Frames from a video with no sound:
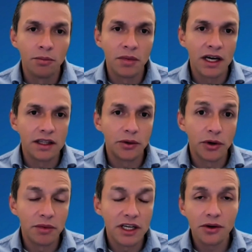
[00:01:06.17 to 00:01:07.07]
But there
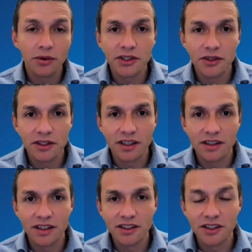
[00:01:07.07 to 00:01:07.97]
were many questions,
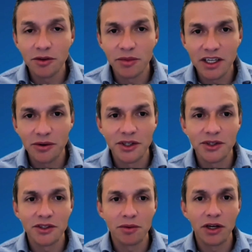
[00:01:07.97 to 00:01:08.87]
and there's still many
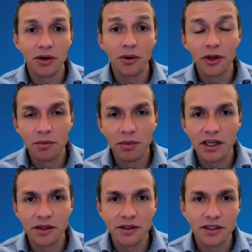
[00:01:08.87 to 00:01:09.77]
questions about other
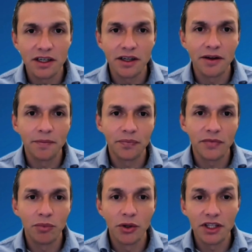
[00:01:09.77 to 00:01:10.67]
metals,
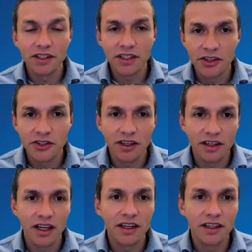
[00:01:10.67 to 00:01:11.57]
both essential
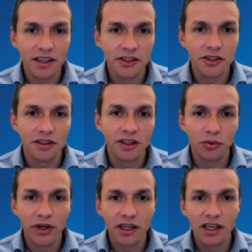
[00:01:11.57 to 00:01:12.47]
and non-essential, that
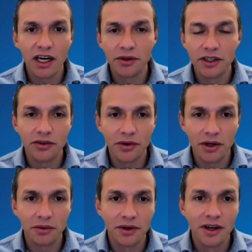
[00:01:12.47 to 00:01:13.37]
we encounter
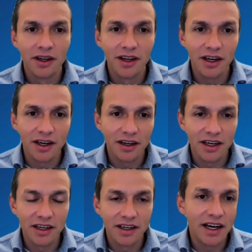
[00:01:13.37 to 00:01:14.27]
throughout
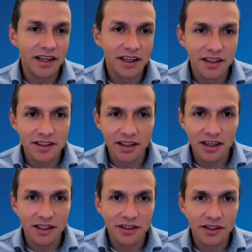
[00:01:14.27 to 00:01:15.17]
our diets and
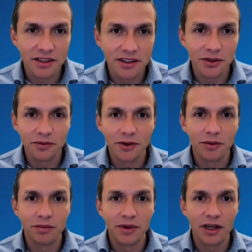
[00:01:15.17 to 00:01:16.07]
also
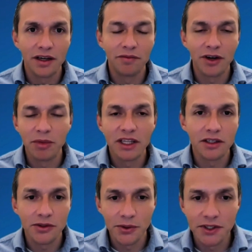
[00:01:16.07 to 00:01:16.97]
from environmental
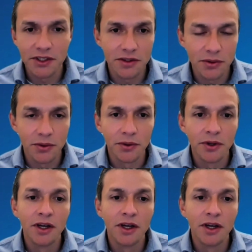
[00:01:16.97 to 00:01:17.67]
sources too.